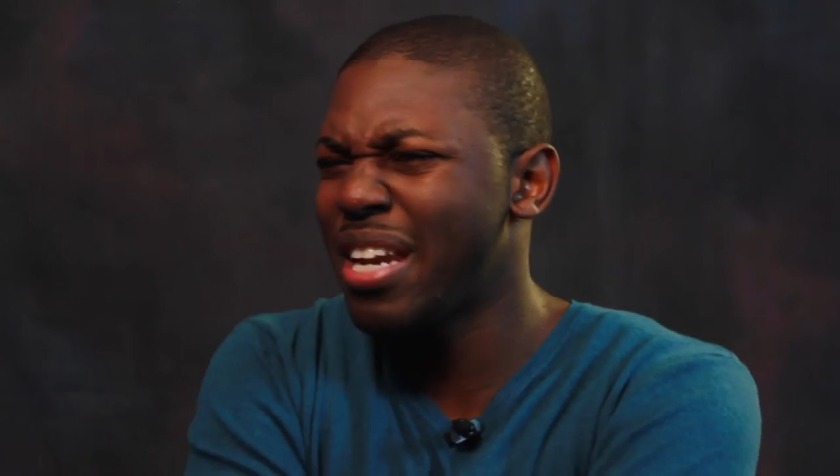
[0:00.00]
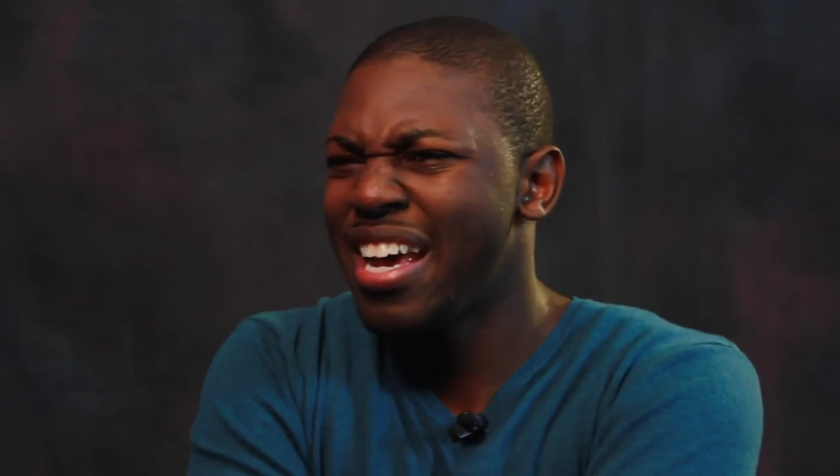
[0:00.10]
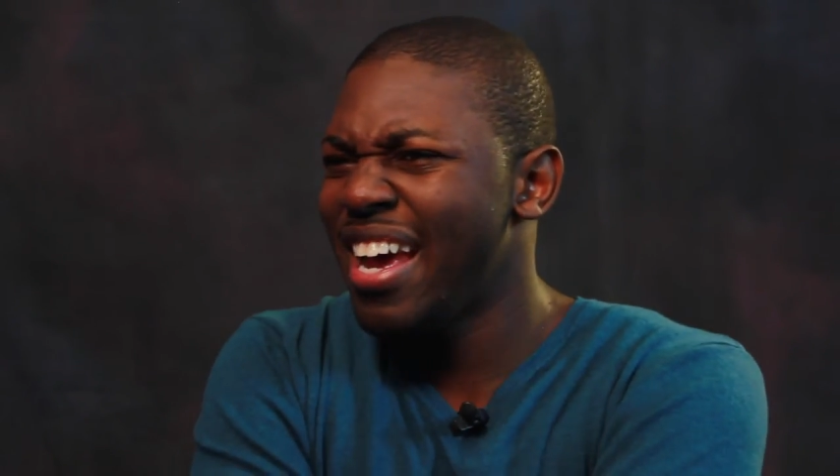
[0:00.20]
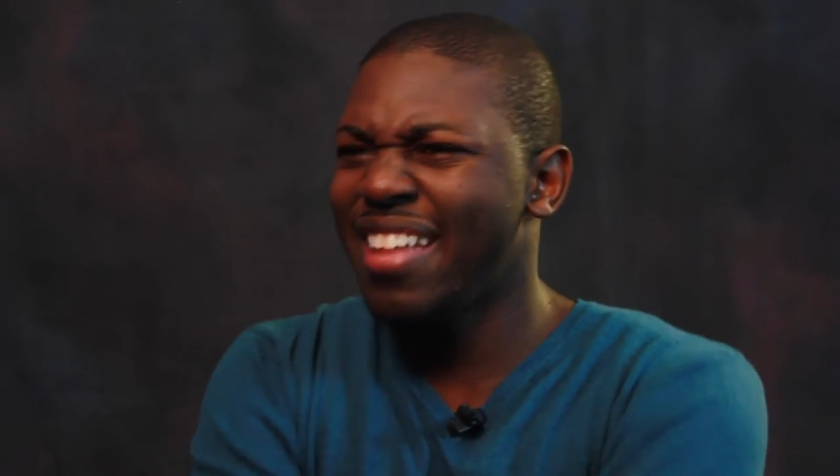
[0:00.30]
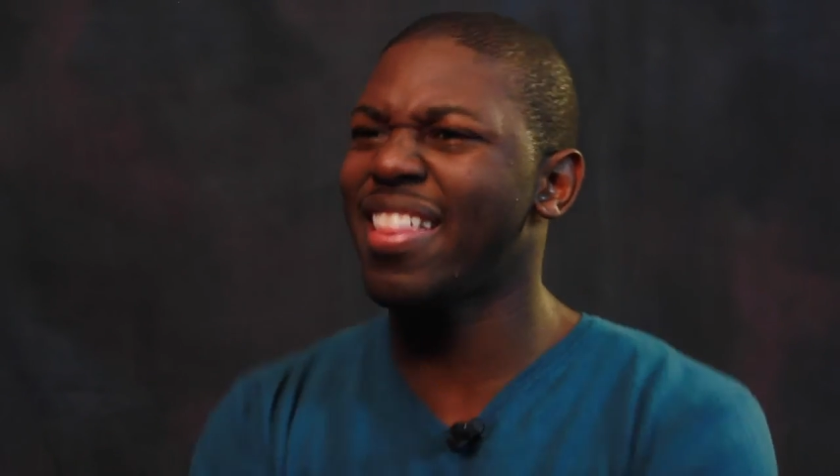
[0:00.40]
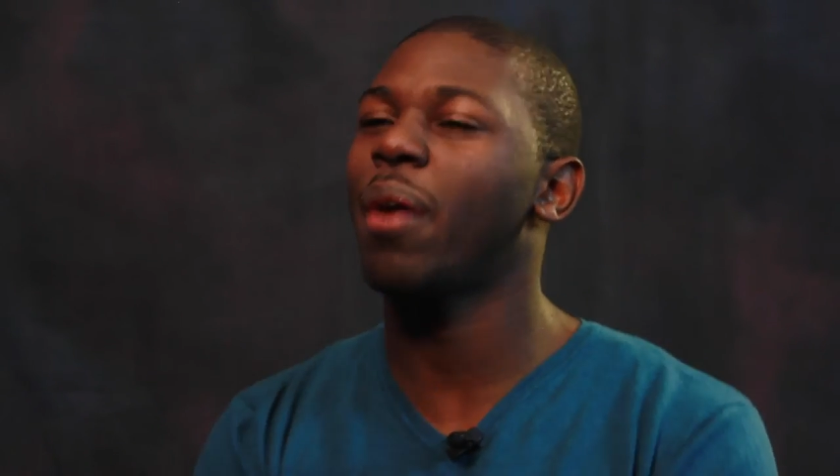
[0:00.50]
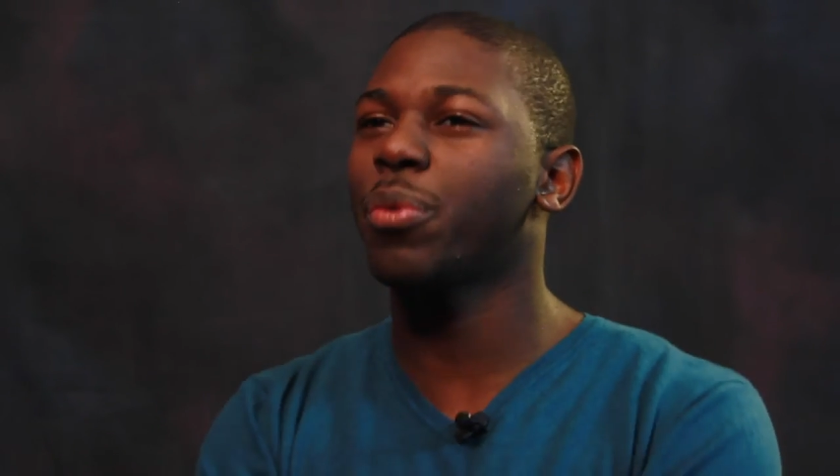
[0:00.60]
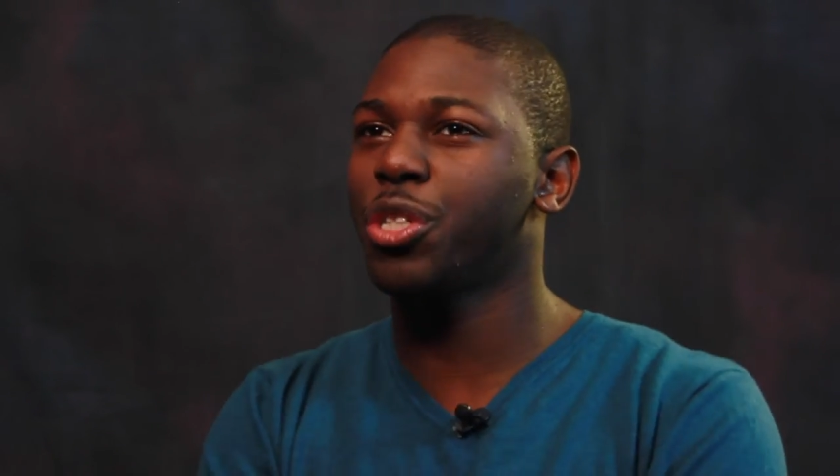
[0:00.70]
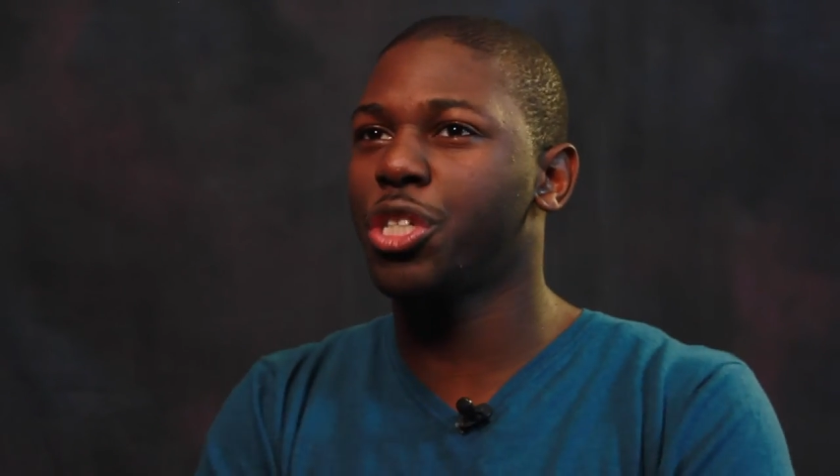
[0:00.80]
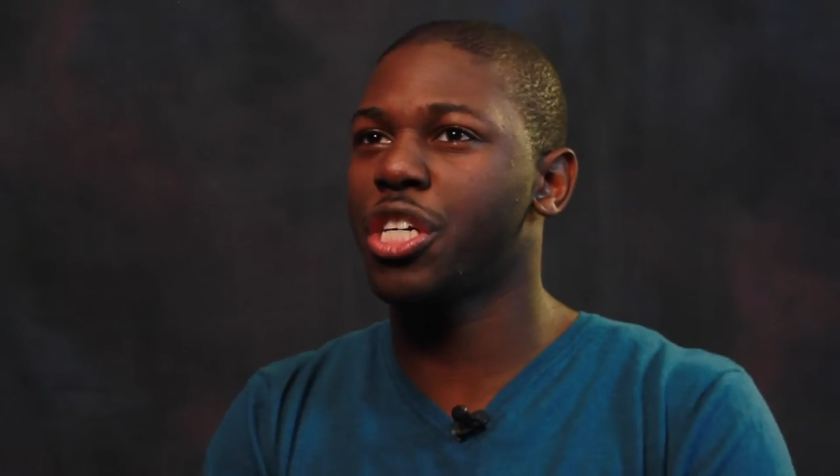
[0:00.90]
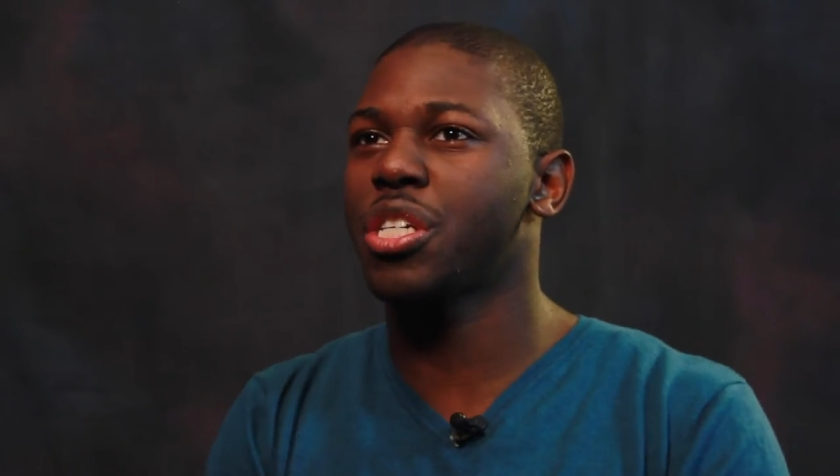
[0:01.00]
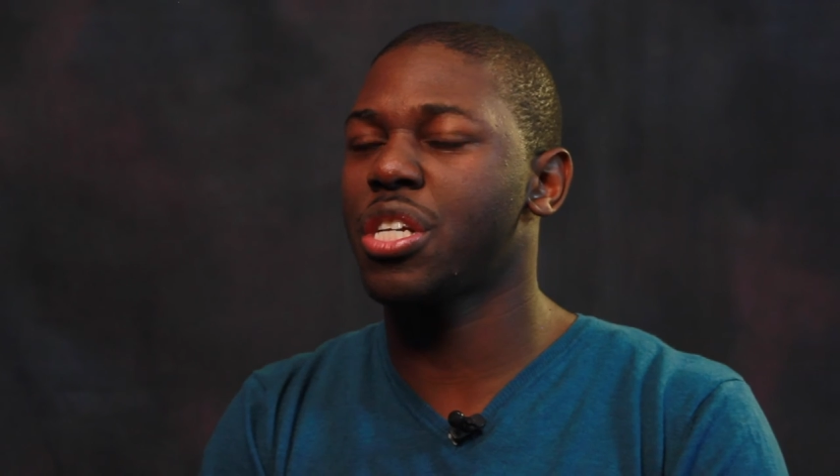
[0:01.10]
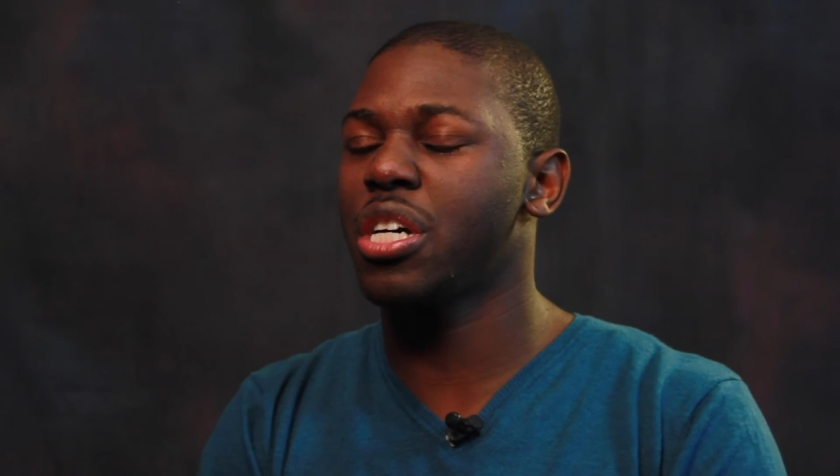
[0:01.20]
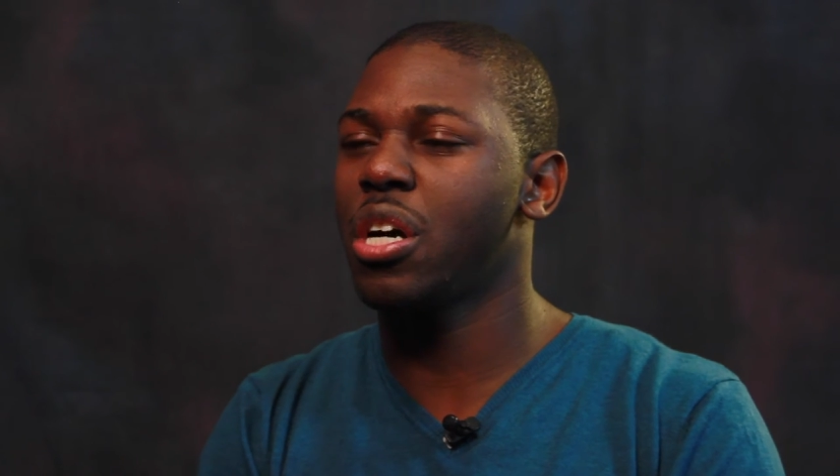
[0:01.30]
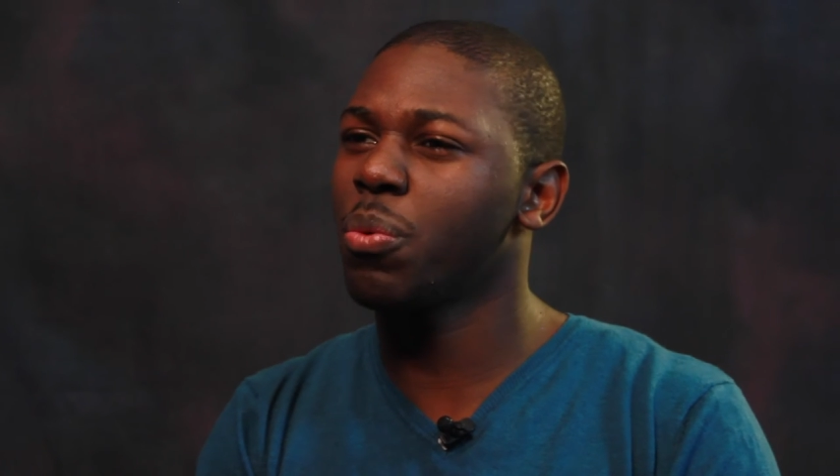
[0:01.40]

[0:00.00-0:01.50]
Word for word: And, and that was just a,